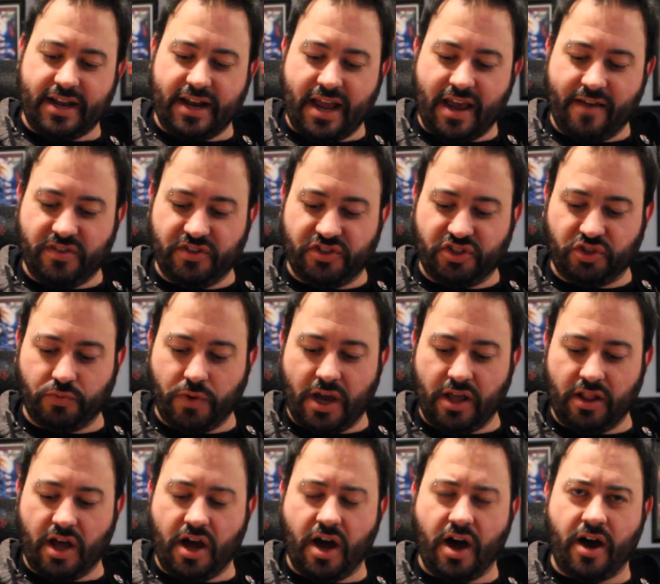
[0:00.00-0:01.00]
going to have the
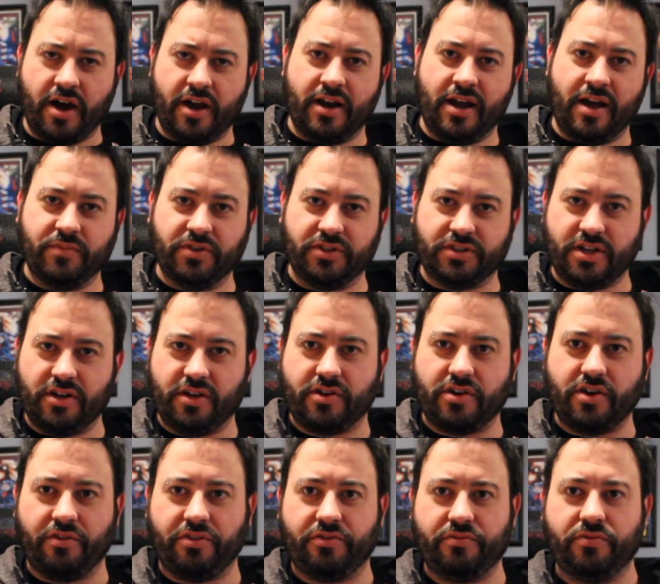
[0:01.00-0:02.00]
swell on. I'm just going to
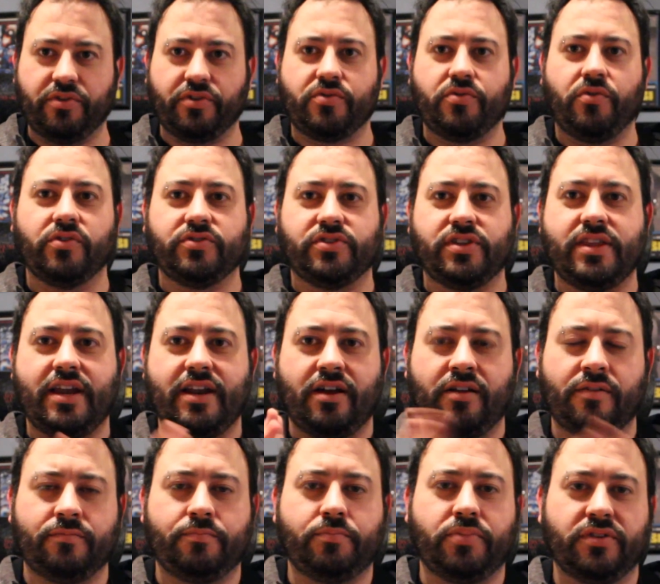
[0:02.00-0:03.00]
go through the chords and then
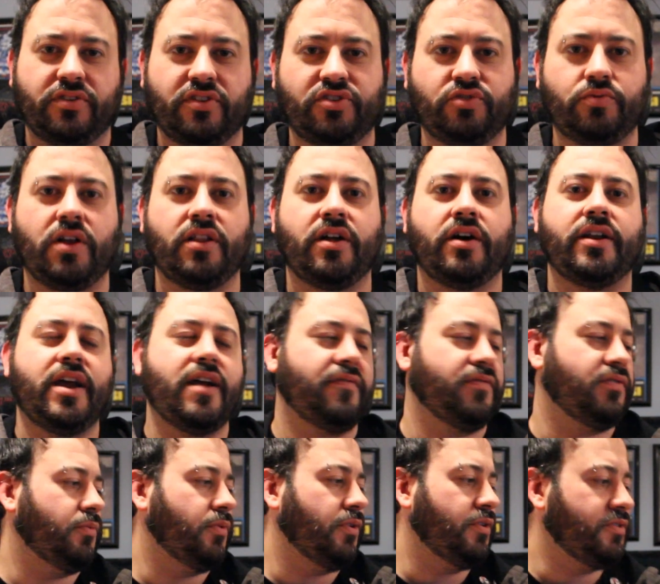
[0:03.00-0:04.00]
I'll put the swell on
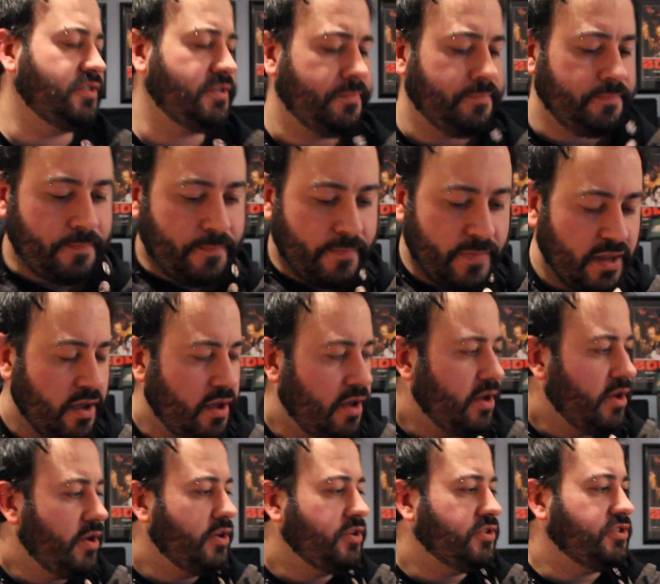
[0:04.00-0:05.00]
afterwards.
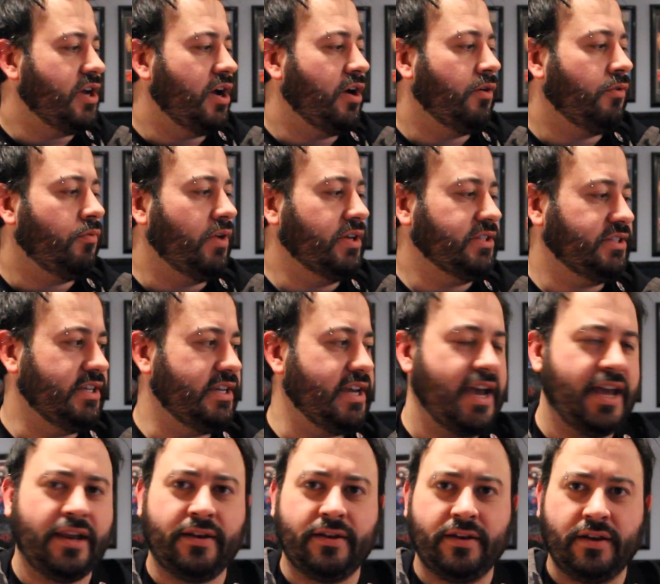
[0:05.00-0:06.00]
So once
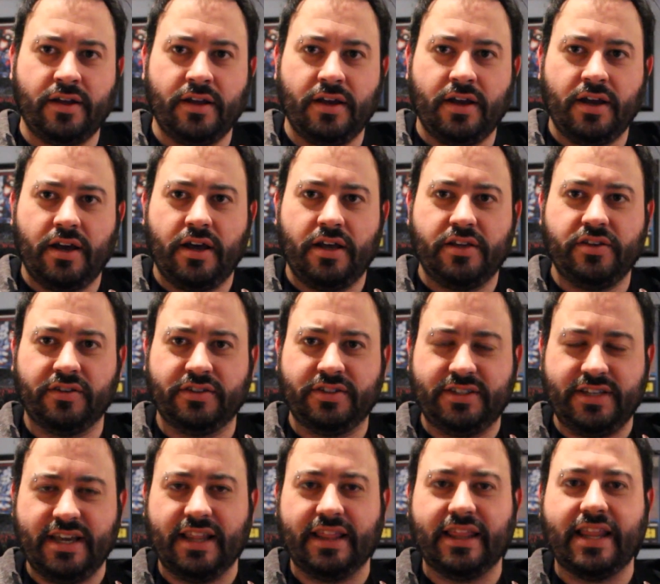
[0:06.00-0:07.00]
again, you'll
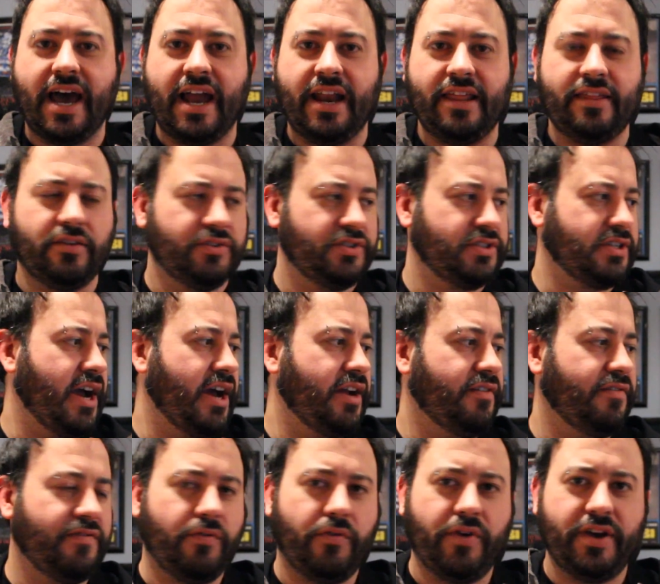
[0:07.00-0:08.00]
see a lot of those kind
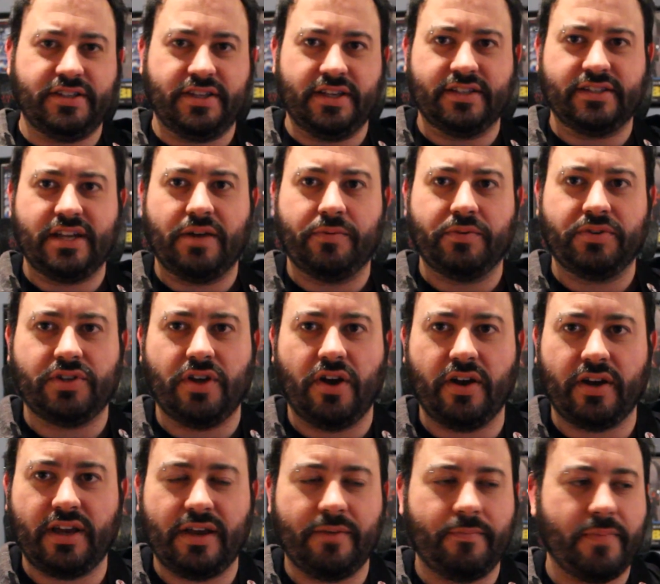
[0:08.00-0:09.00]
of voicings that I was
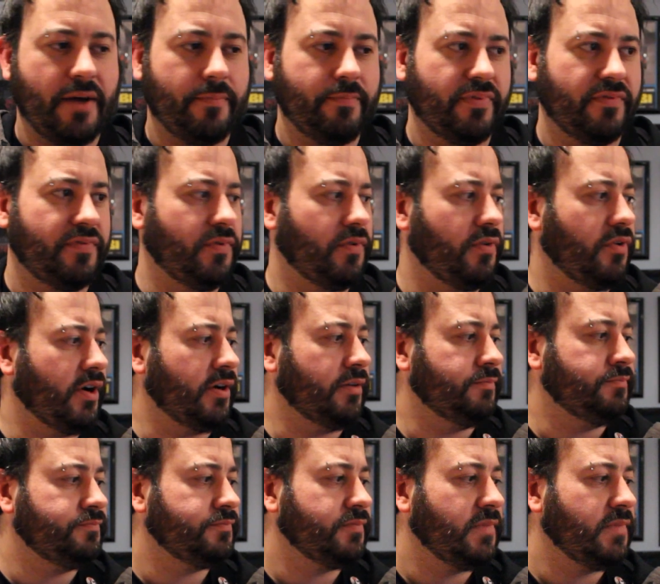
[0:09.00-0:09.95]
talking about before.